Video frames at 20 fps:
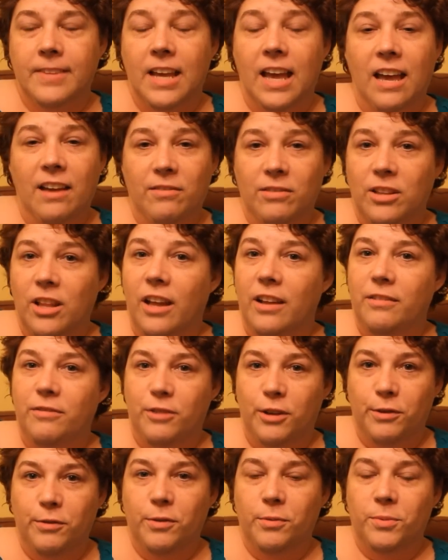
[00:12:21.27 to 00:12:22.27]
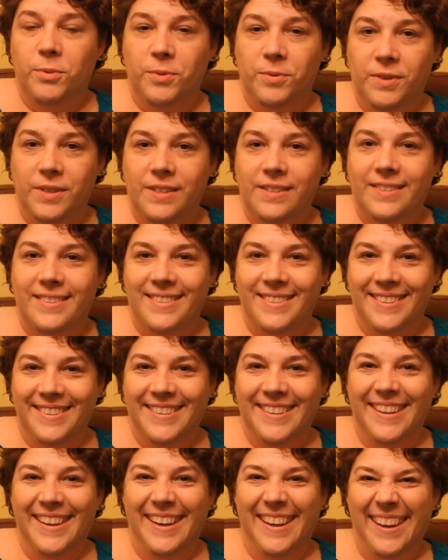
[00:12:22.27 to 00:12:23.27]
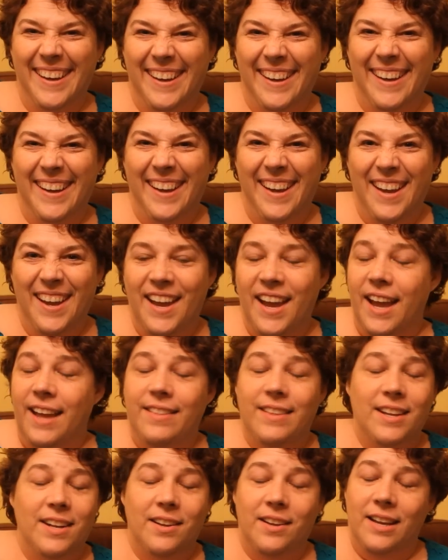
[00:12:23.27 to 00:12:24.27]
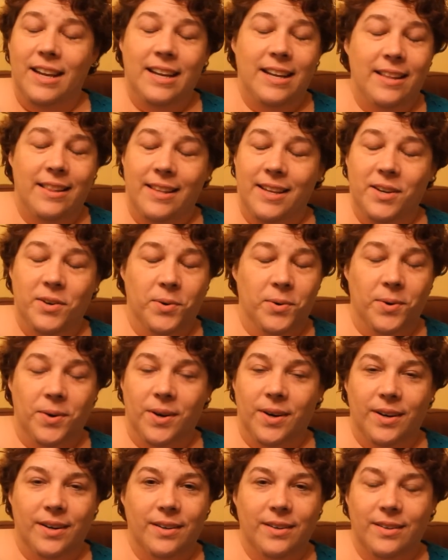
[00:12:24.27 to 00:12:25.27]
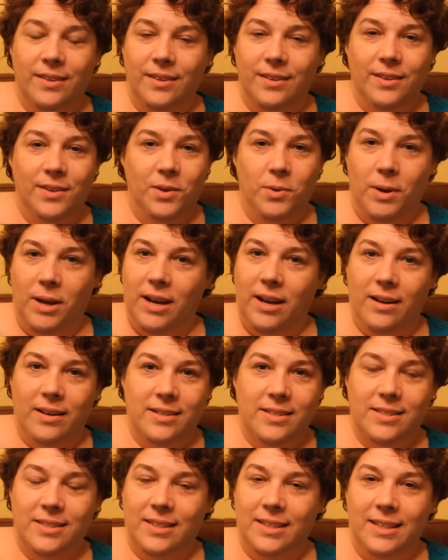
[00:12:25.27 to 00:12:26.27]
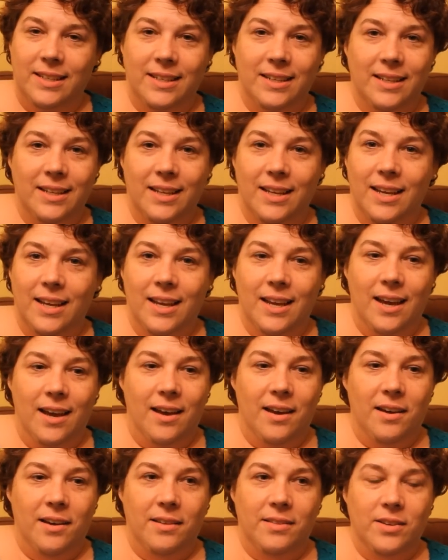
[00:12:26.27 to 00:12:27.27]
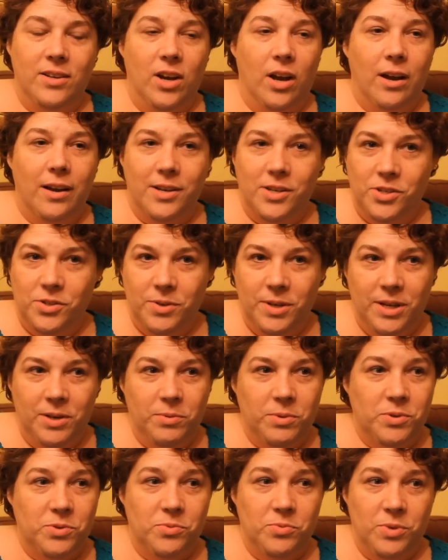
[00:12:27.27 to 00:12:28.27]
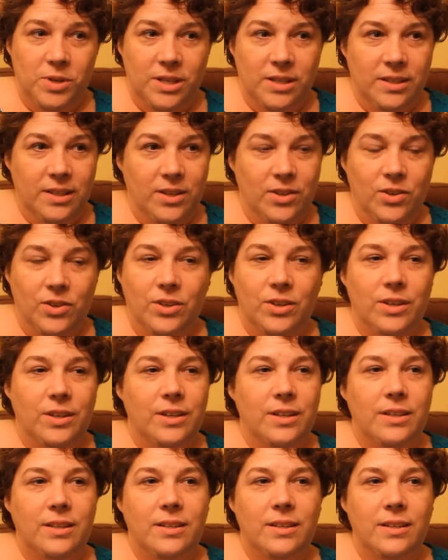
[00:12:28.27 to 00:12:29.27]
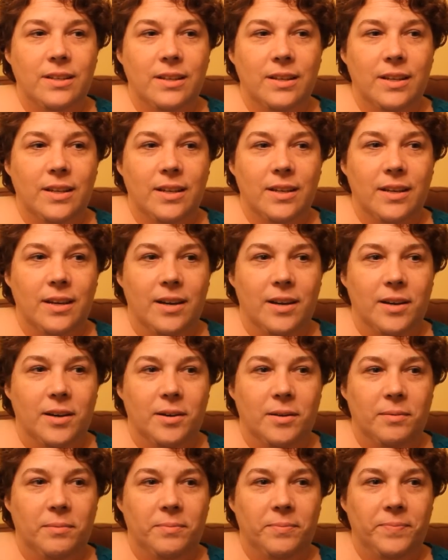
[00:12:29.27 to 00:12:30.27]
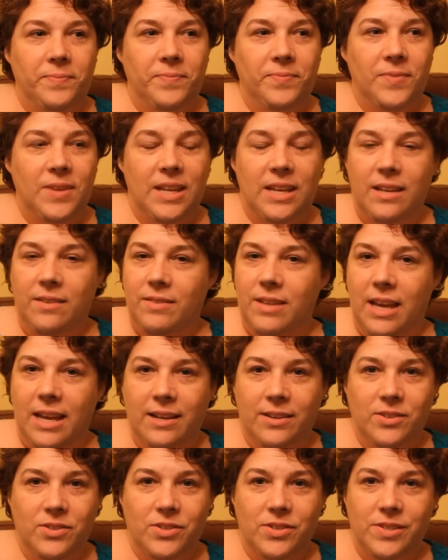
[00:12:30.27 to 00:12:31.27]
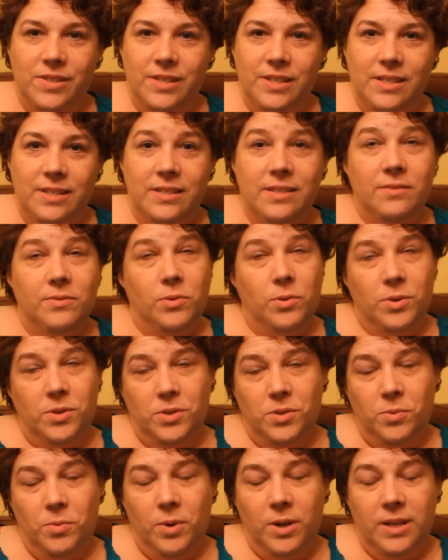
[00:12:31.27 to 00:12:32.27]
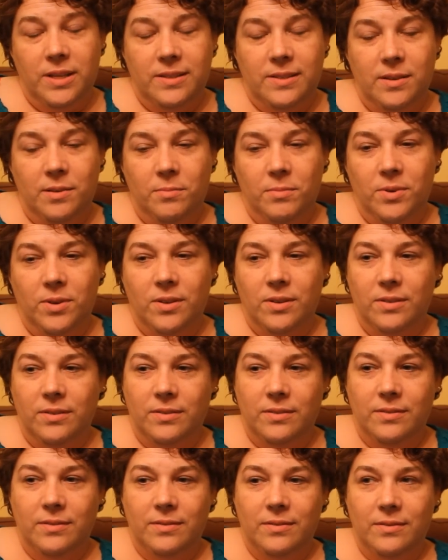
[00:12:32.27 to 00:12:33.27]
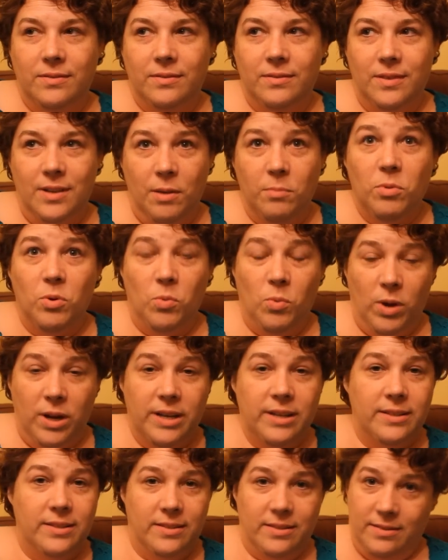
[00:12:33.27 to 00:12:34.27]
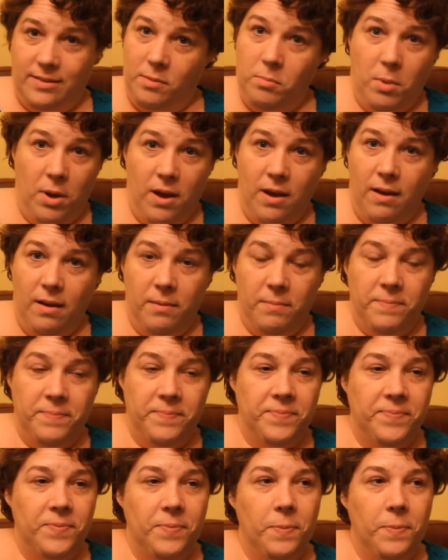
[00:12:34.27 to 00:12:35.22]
I have a lot of favorite movies. And then anything horror, quite honestly. The Conjuring was really good. Any of The Exorcist, of course the one is number one is the bomb.